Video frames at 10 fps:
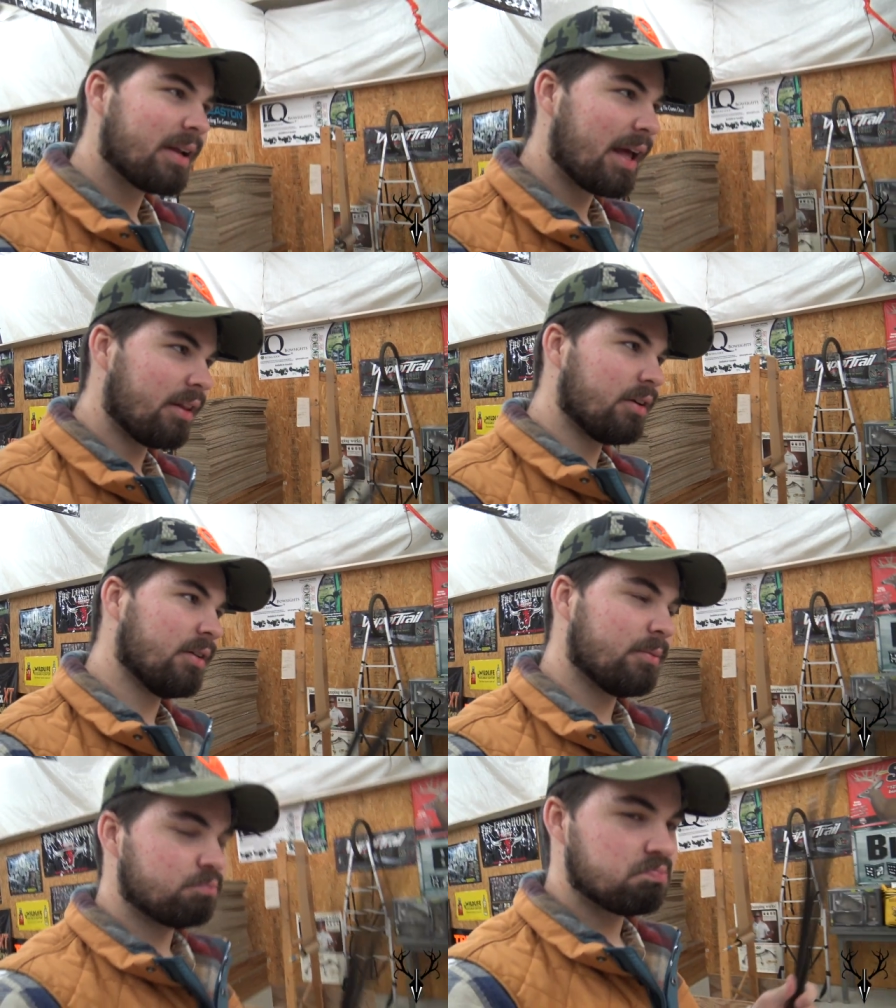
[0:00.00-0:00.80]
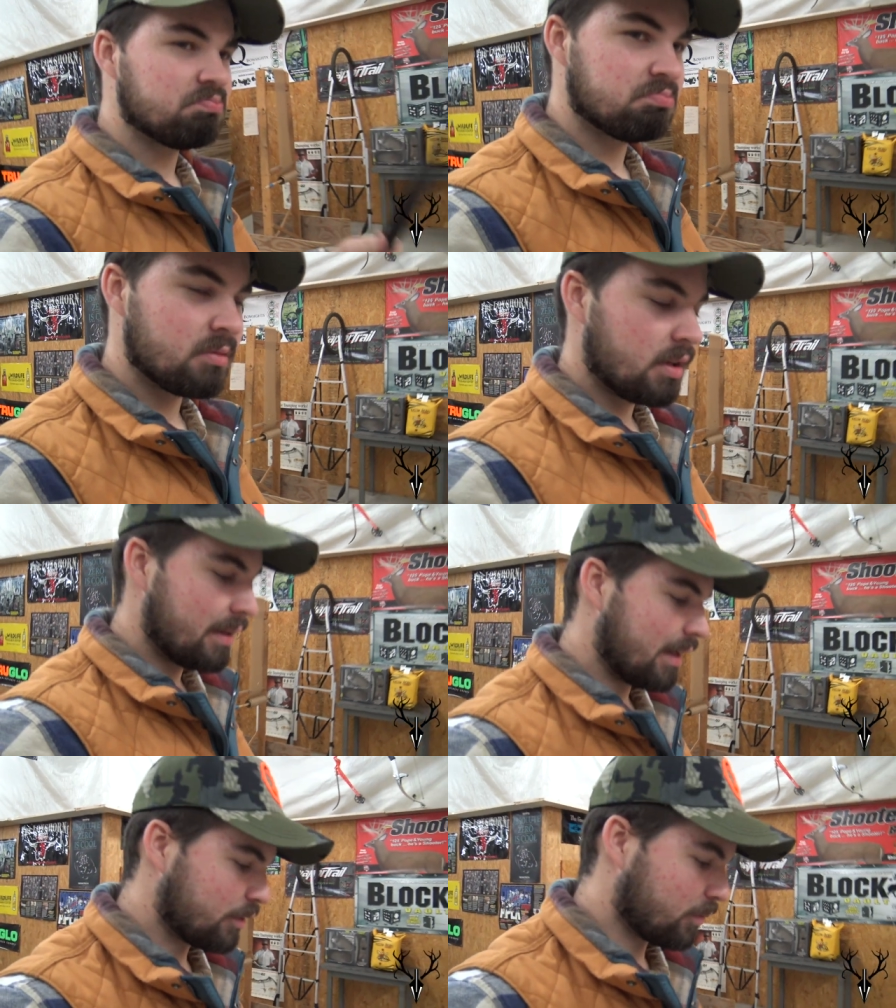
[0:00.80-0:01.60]
together,
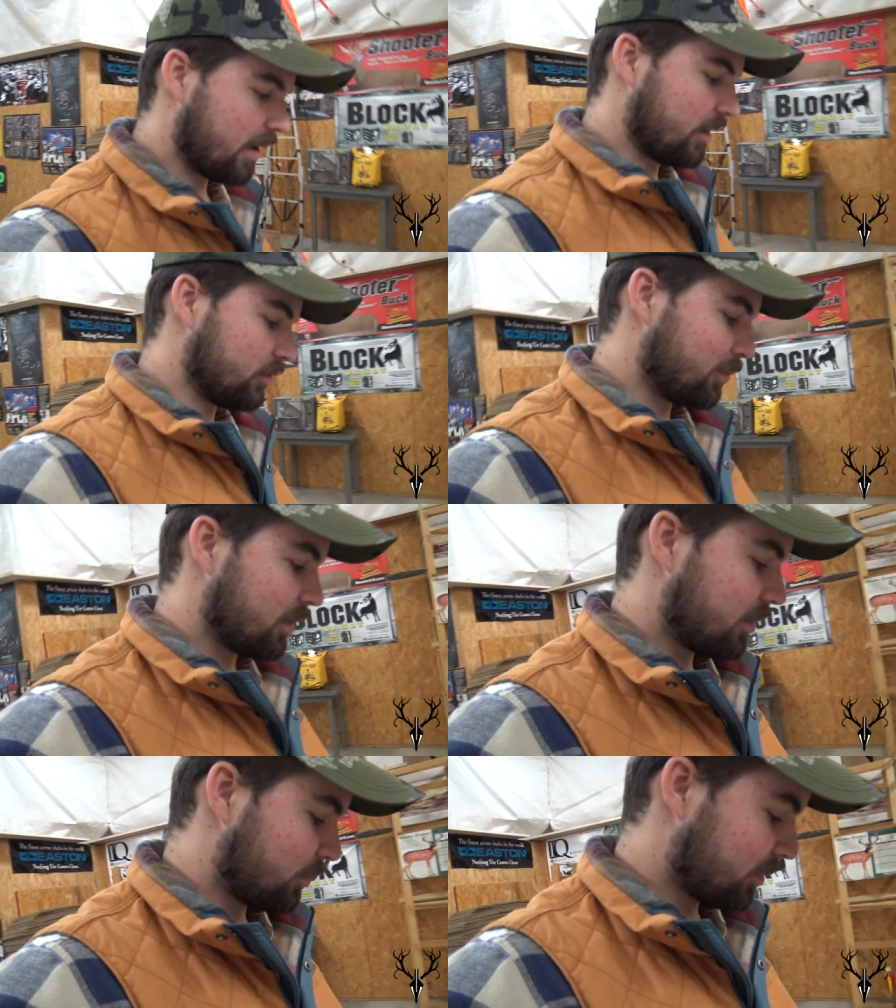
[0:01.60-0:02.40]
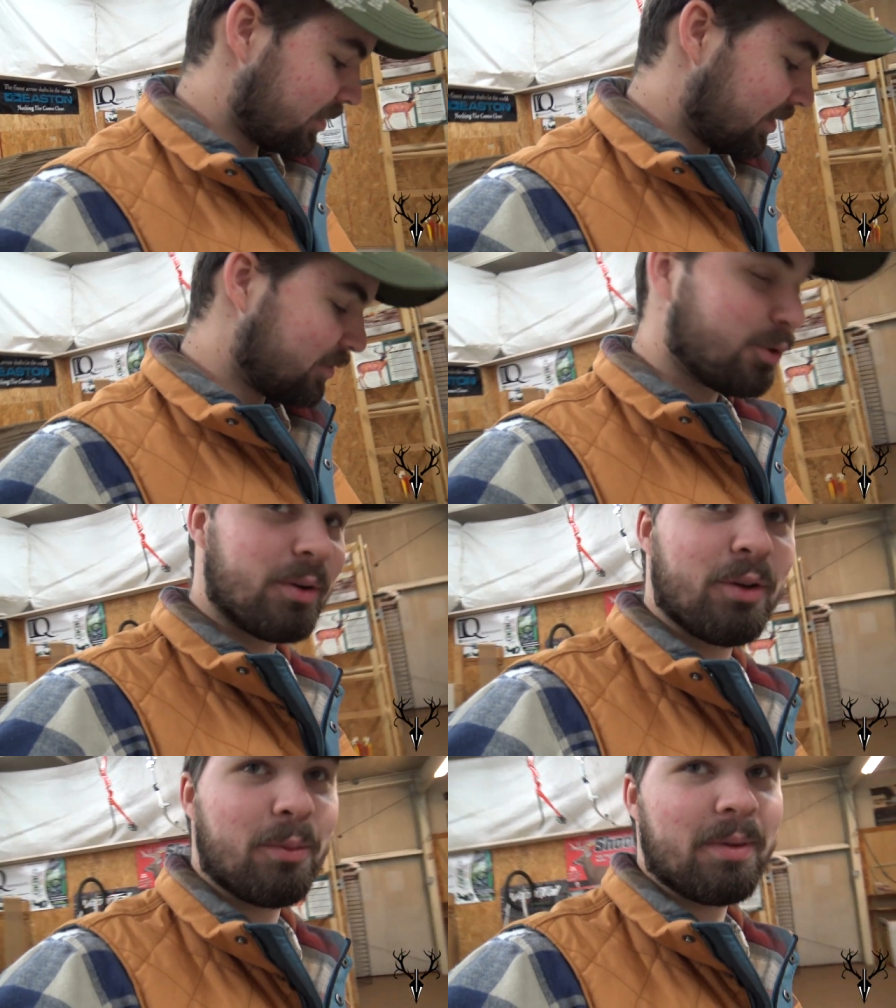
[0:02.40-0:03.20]
that's what matters. We're gonna
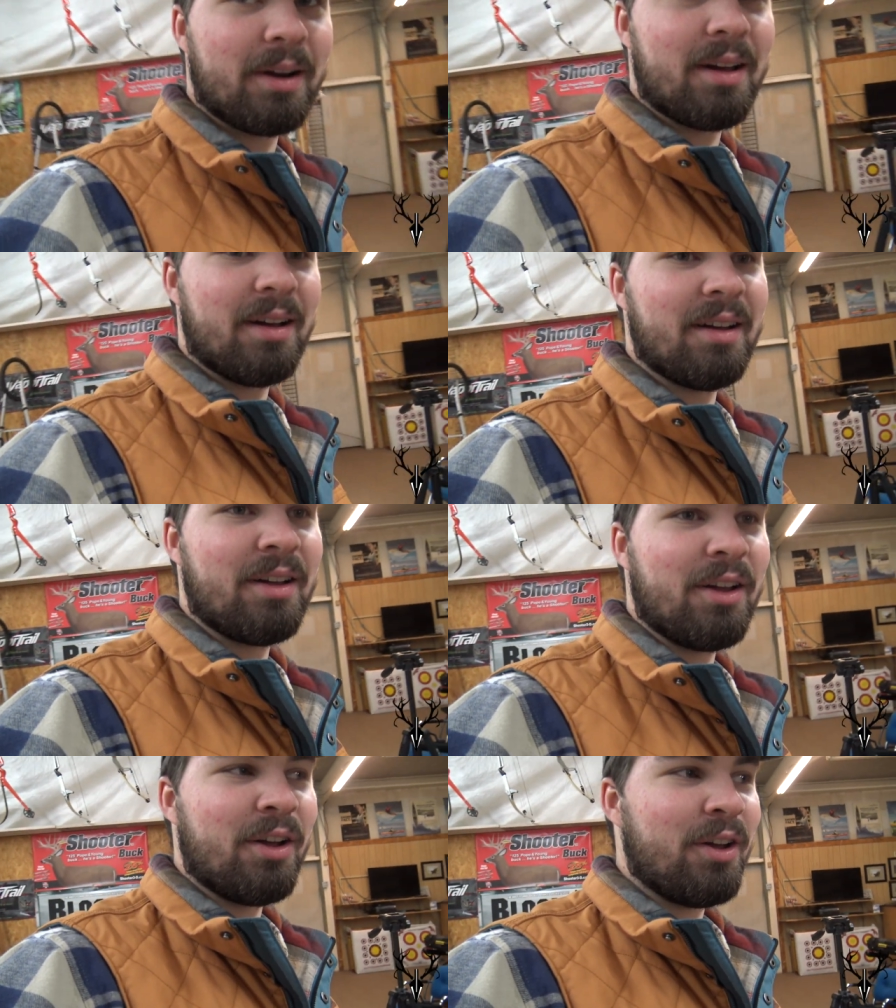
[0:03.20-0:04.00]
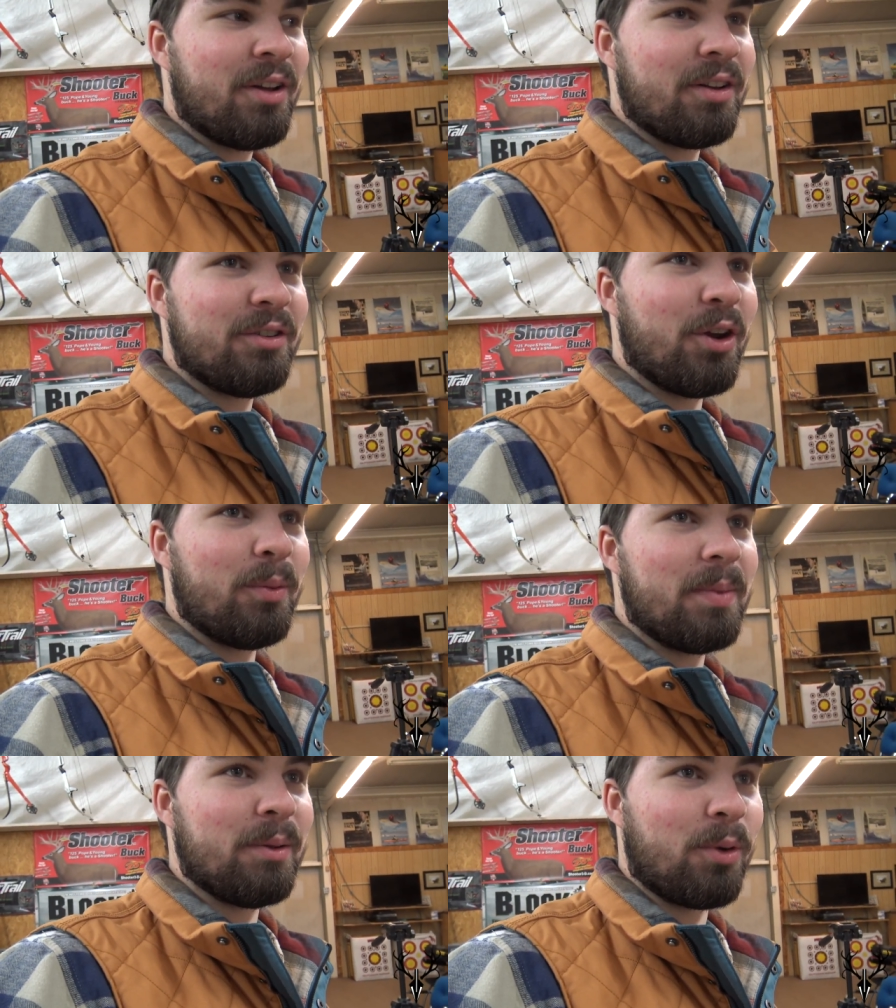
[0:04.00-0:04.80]
do a little bit of
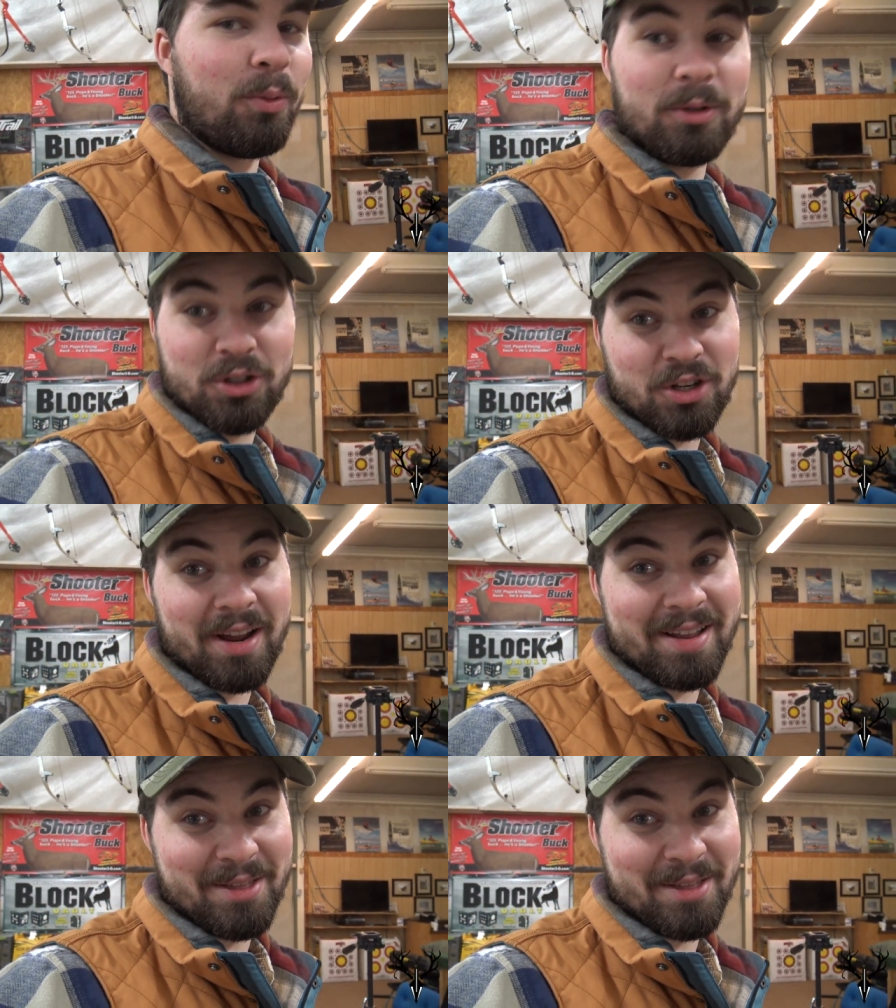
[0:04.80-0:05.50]
dope B-roll with Shay